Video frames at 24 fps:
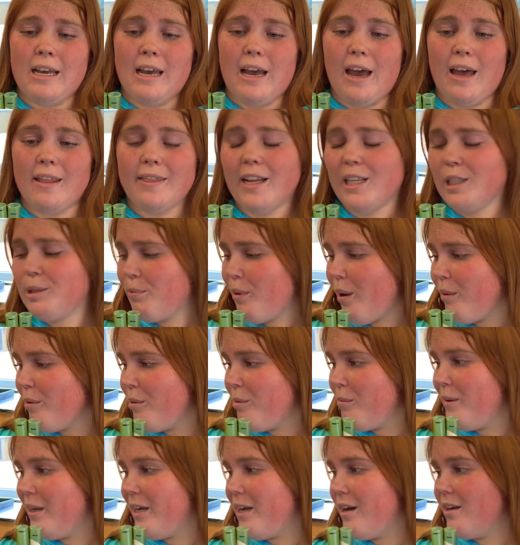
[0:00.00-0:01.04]
And that's probably
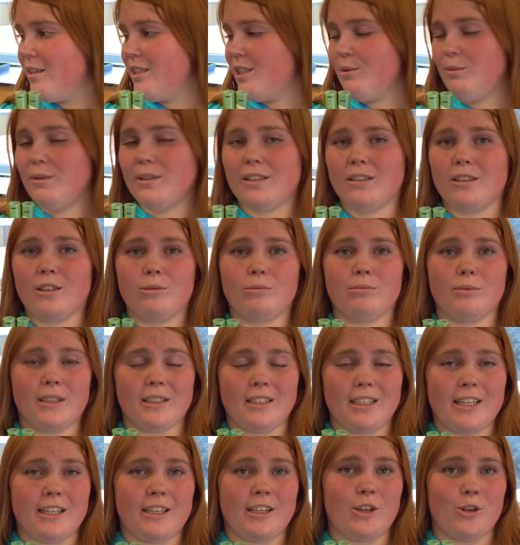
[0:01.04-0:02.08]
because it was in a
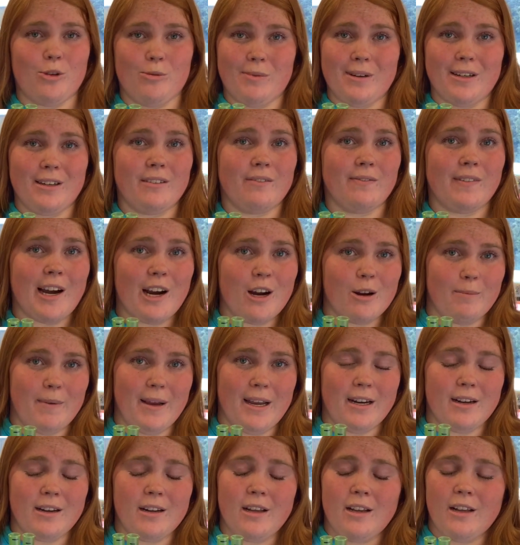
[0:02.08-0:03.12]
really humid
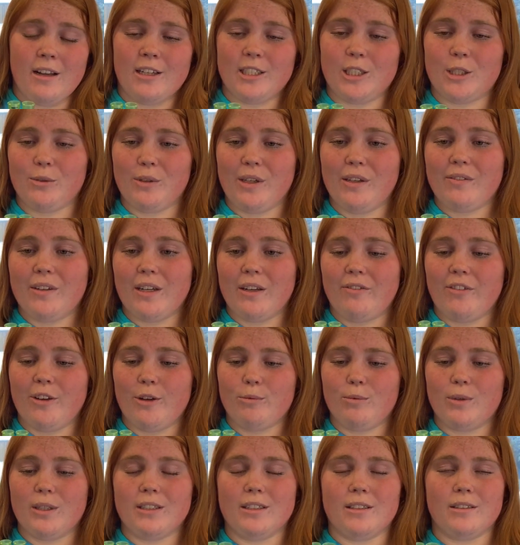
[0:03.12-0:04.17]
environment. And so even if it
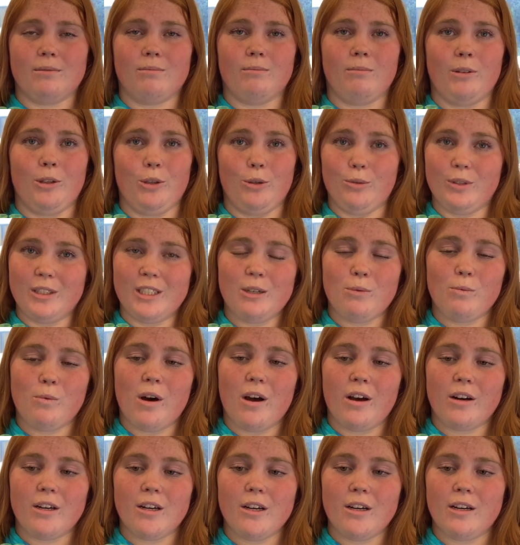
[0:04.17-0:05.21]
was losing
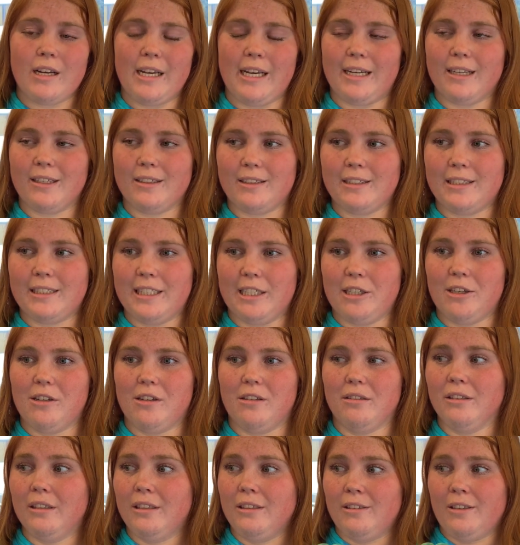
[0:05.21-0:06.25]
water, it could
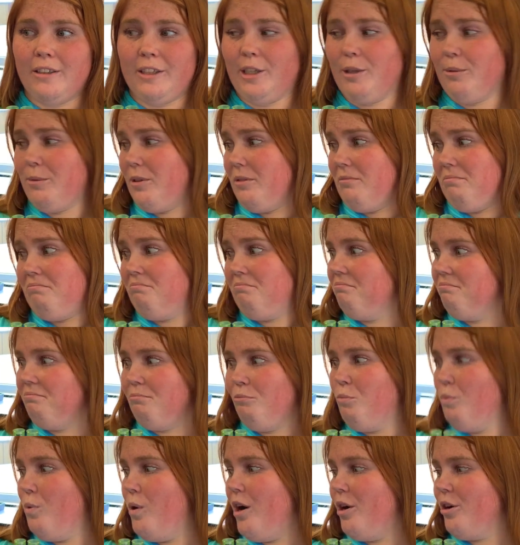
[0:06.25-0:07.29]
still, there were
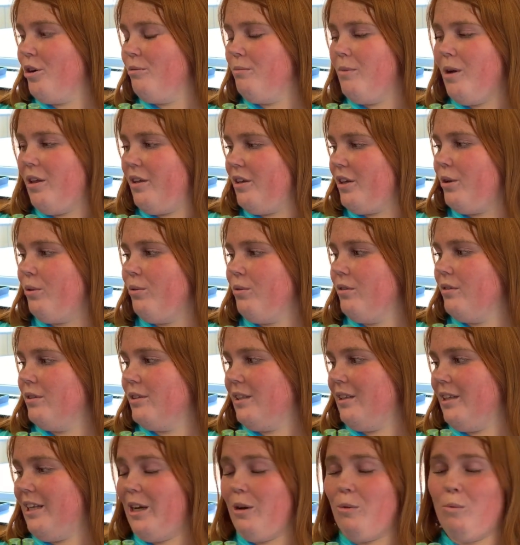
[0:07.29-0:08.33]
water molecules
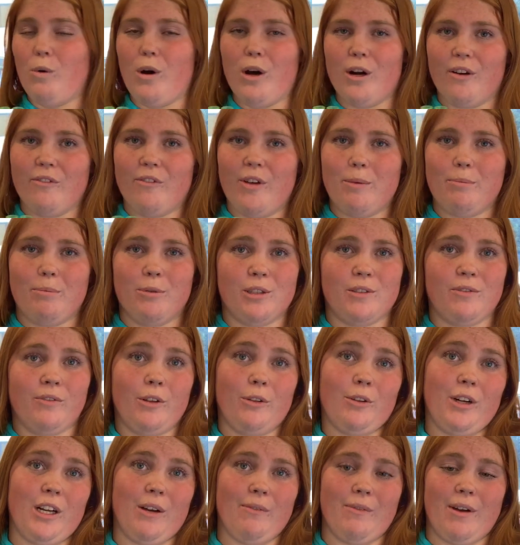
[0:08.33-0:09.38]
and like water vapors
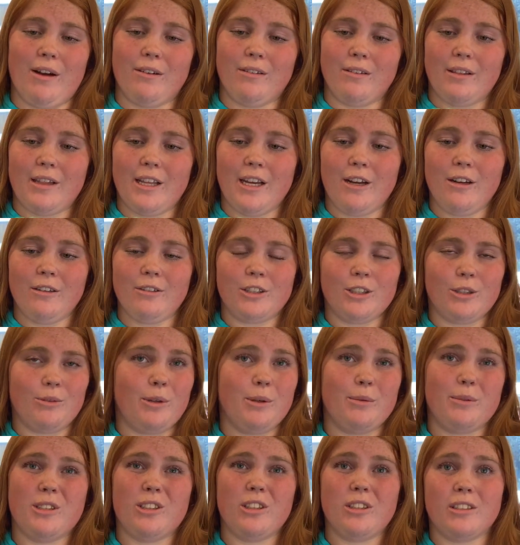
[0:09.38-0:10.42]
floating around in there. So
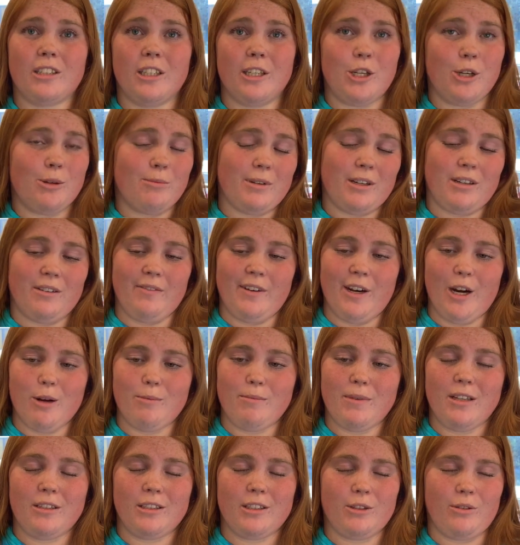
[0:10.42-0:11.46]
it was just a humid
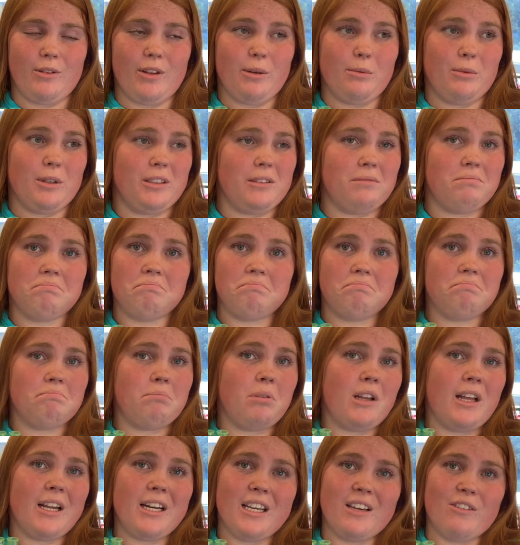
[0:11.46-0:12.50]
environment. So there was
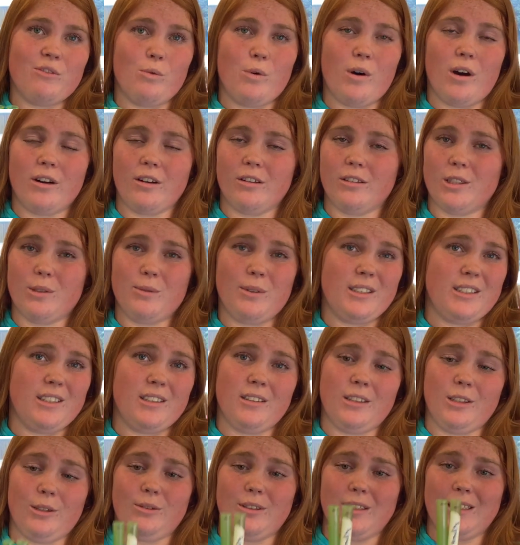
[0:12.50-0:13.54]
plenty of water, so it
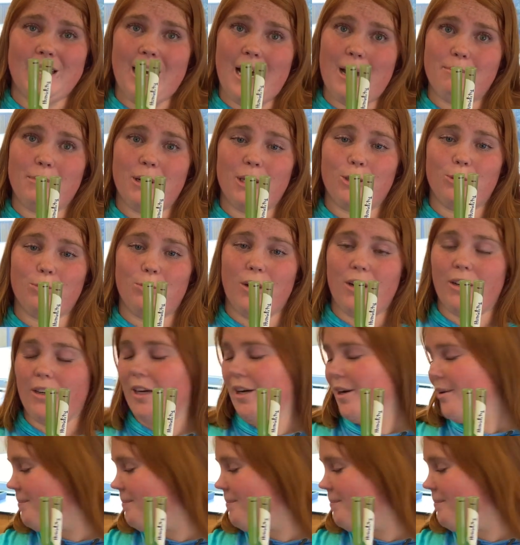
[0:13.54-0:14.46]
didn't lose that much water.